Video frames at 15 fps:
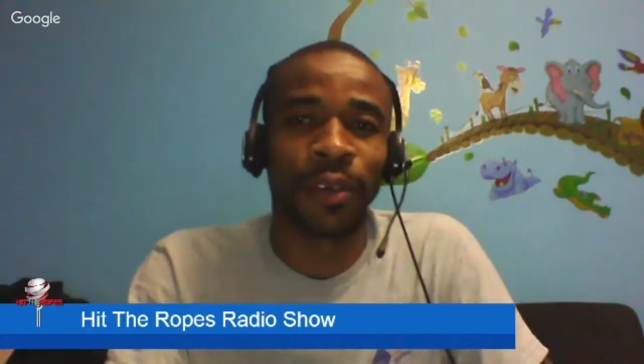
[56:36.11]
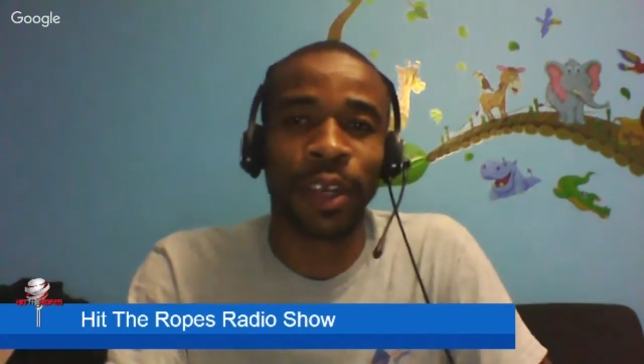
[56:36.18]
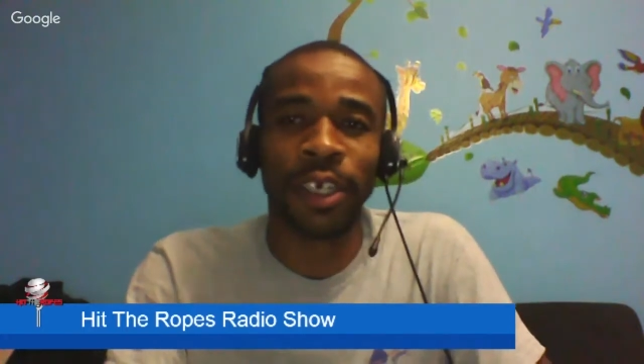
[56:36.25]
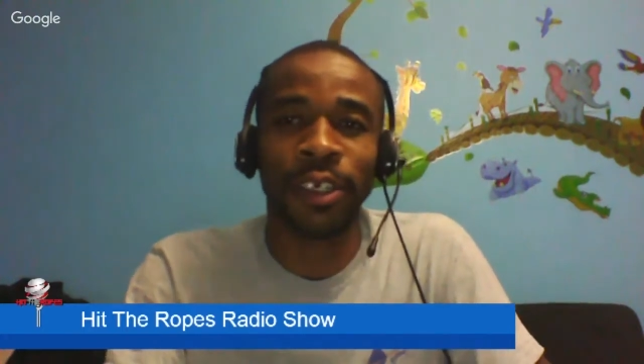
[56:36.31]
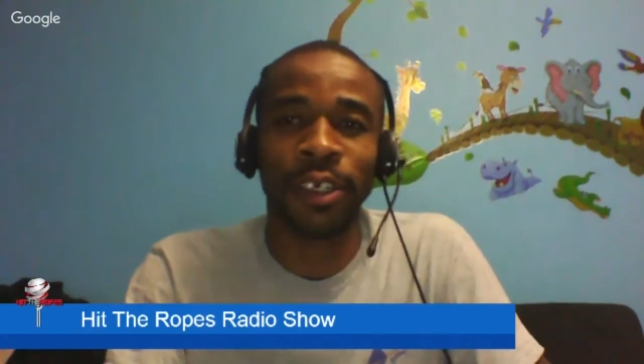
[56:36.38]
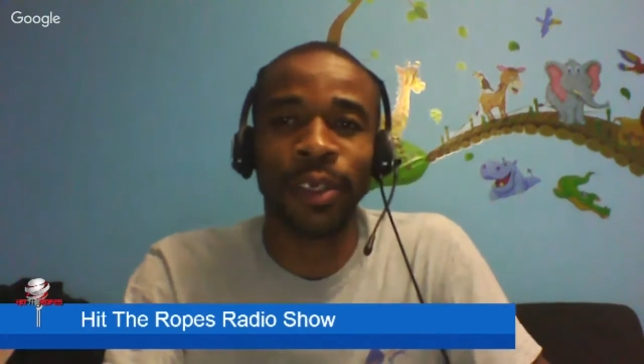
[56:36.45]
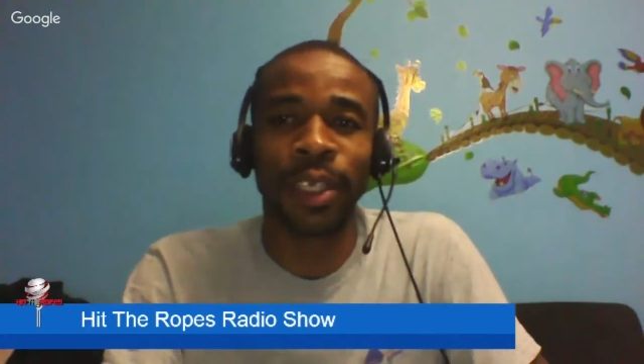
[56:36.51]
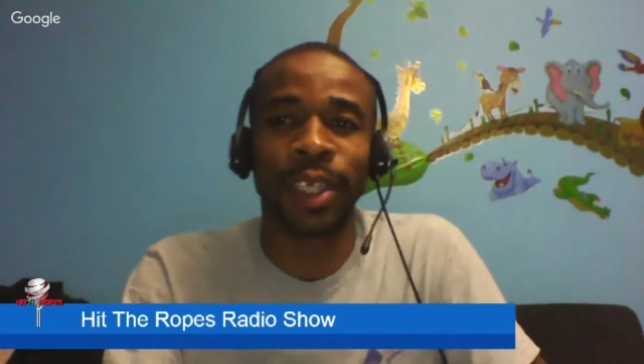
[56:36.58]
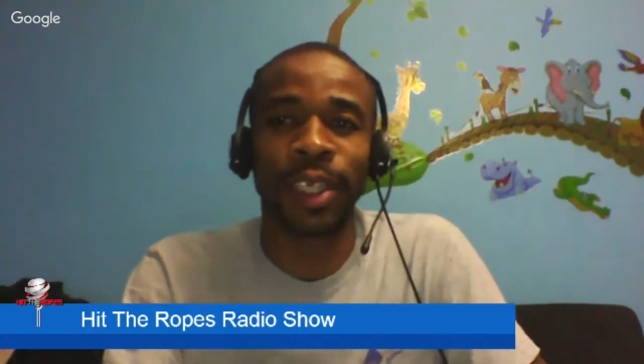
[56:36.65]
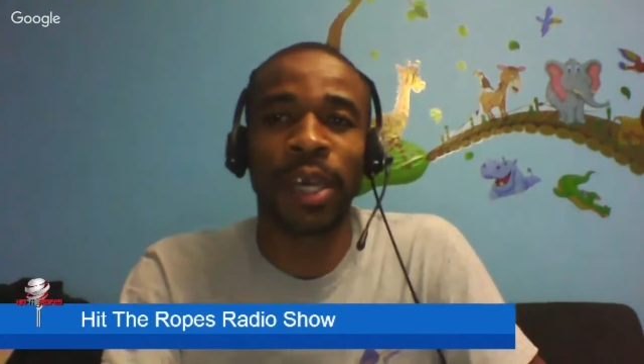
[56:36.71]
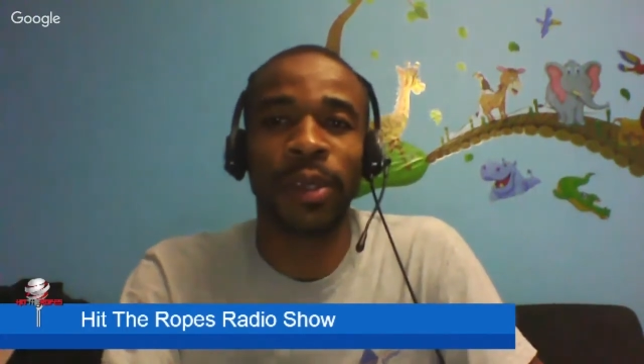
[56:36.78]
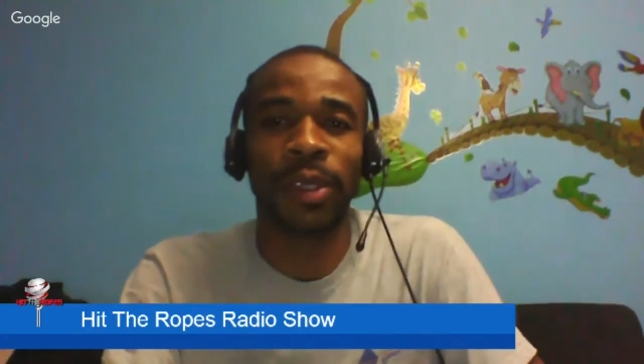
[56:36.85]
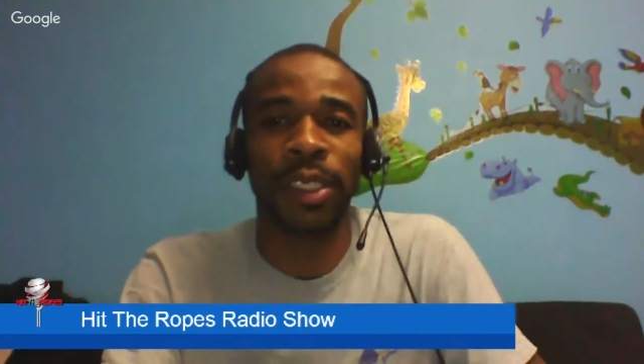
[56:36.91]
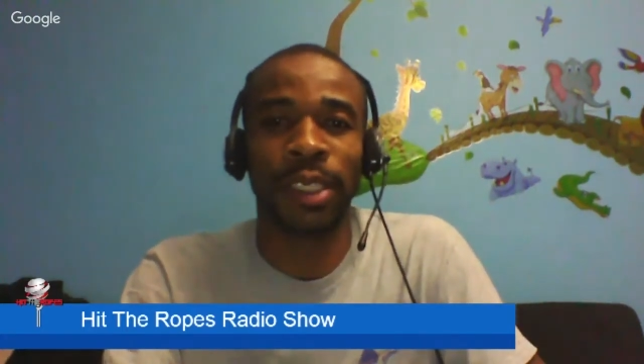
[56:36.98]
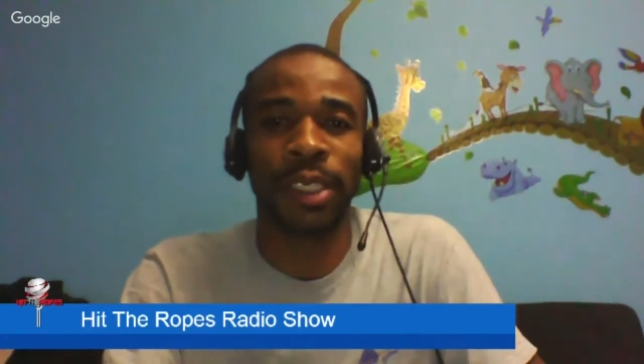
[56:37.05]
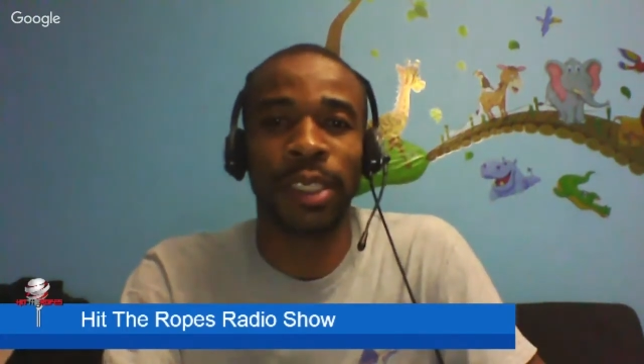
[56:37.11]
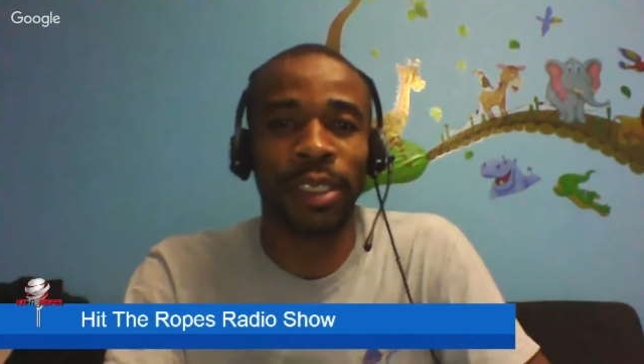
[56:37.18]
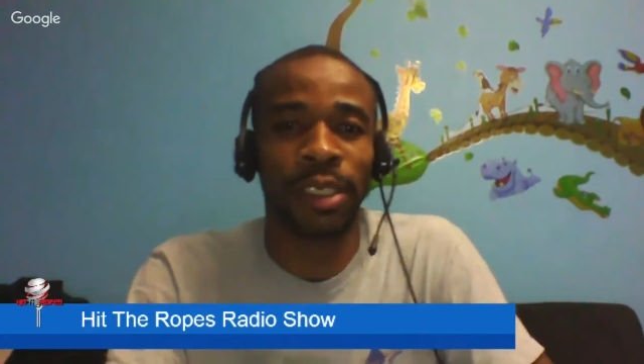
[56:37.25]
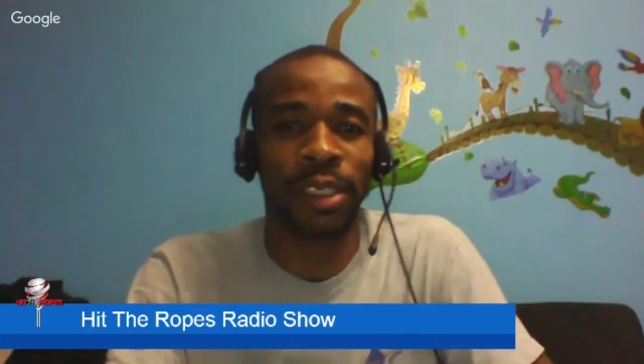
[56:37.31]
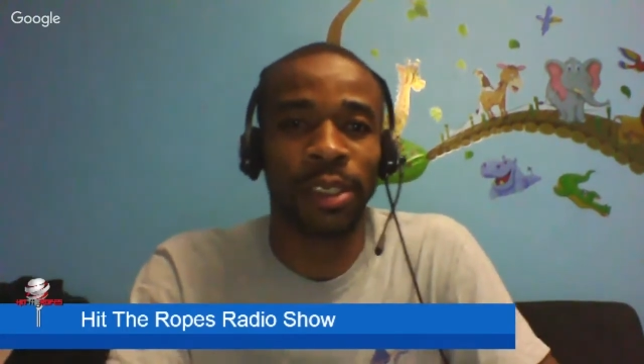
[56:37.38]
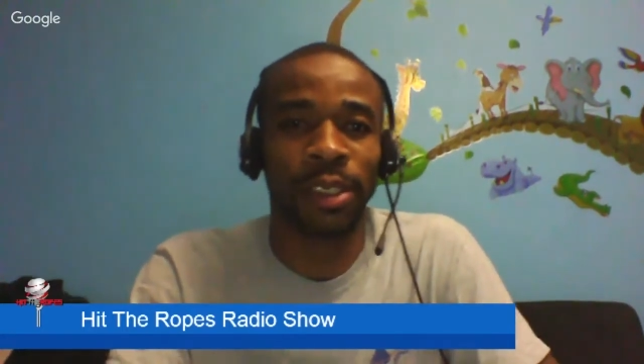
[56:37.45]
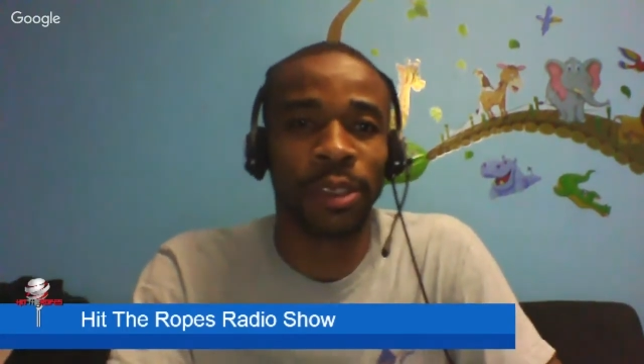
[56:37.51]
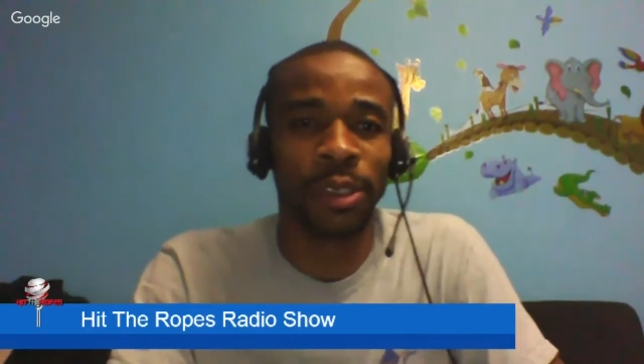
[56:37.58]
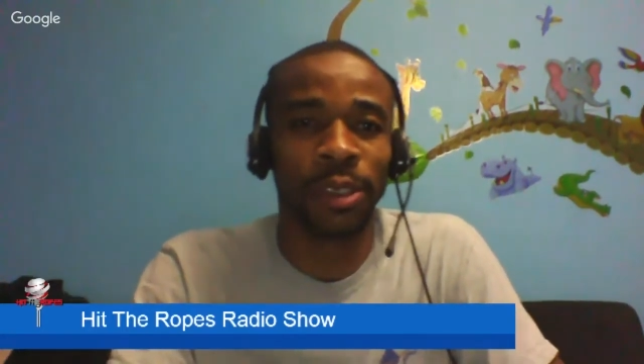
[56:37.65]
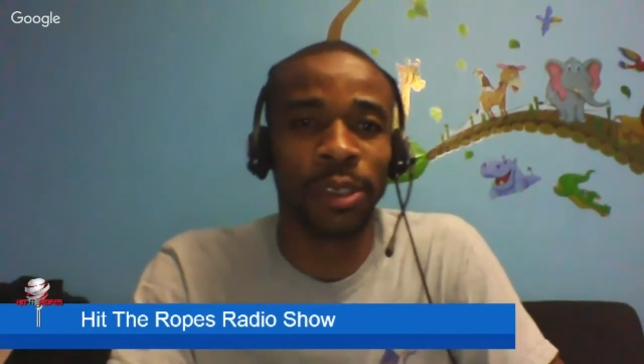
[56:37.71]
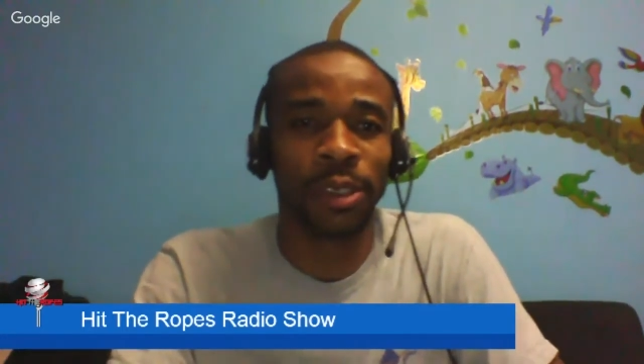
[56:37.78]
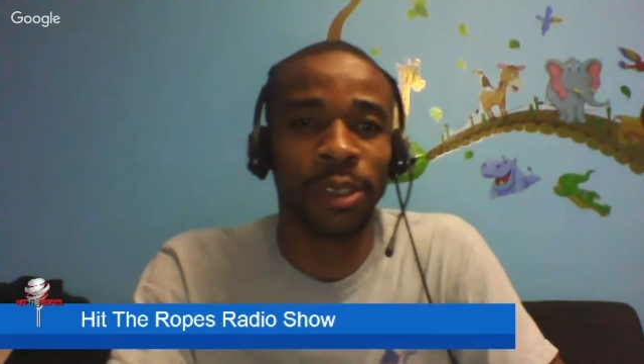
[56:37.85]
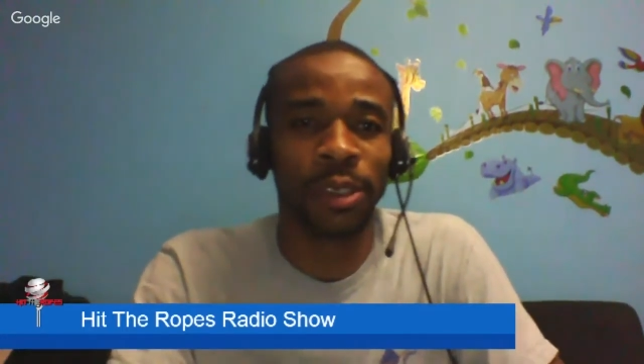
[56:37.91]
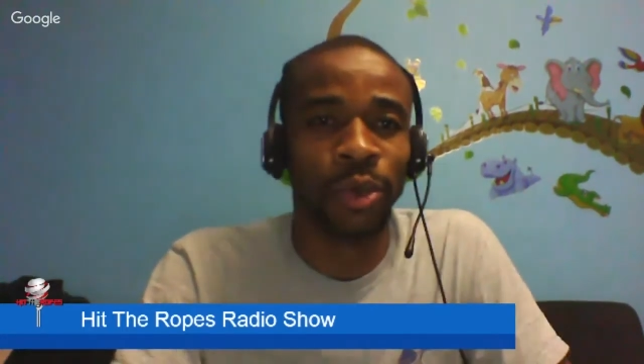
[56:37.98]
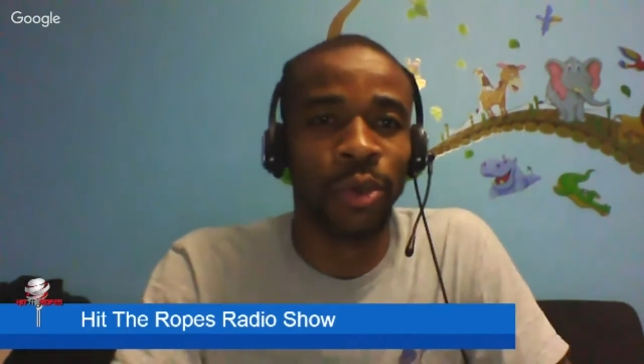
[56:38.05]
300,000
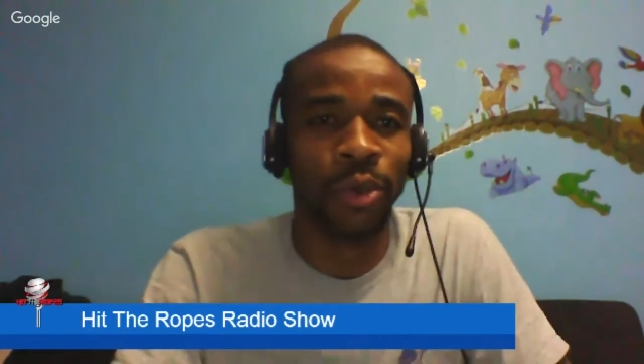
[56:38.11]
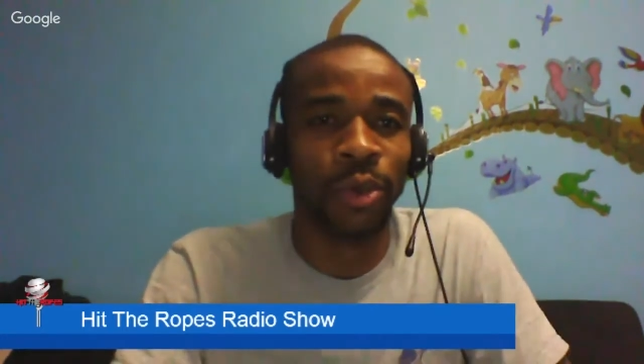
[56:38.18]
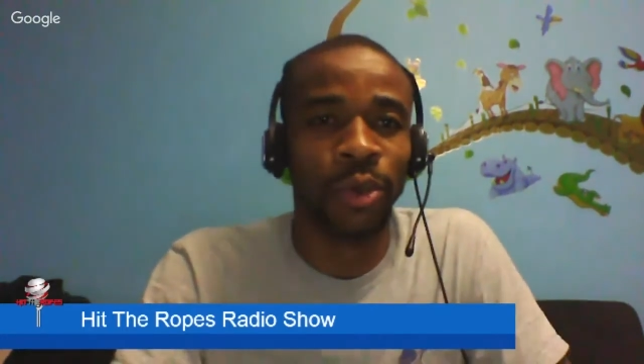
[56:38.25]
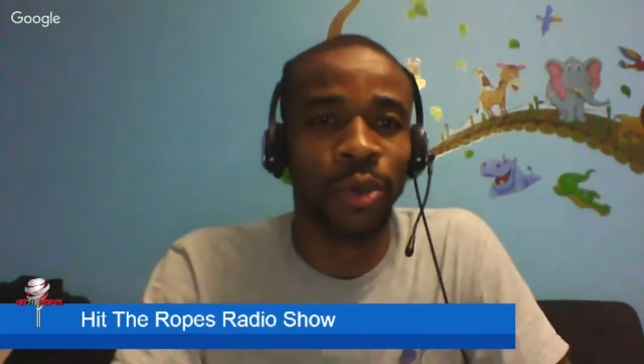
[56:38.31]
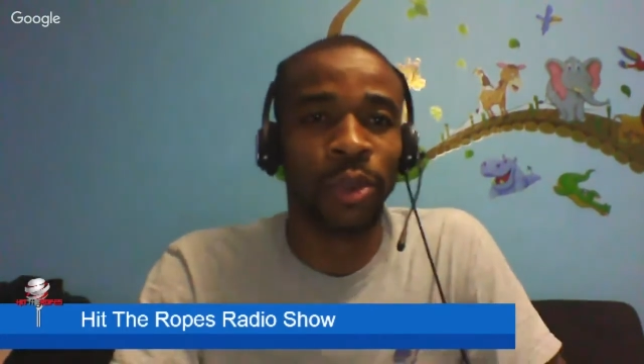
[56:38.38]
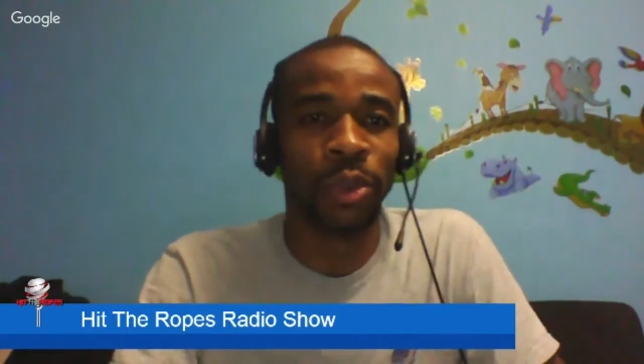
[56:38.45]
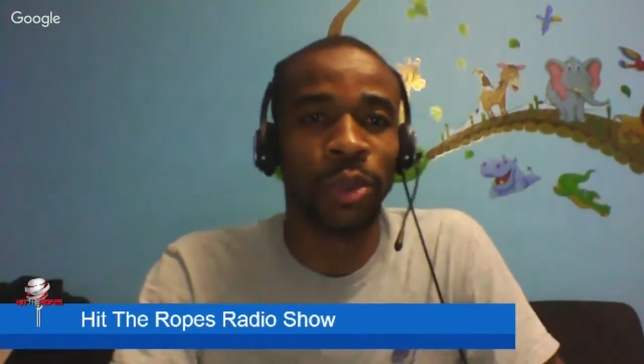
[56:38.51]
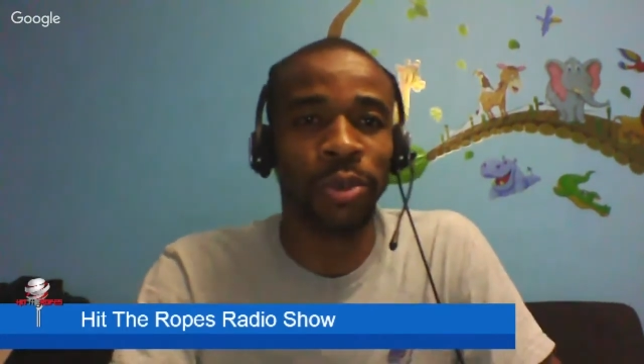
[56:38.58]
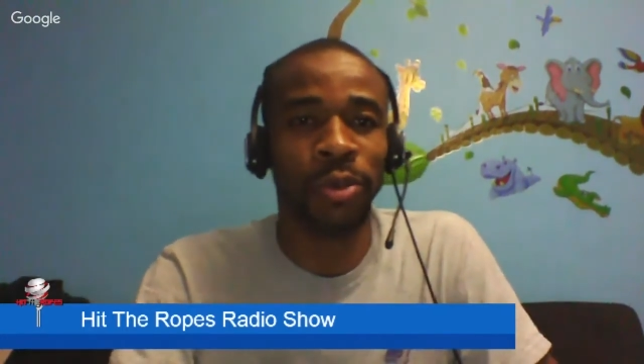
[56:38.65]
who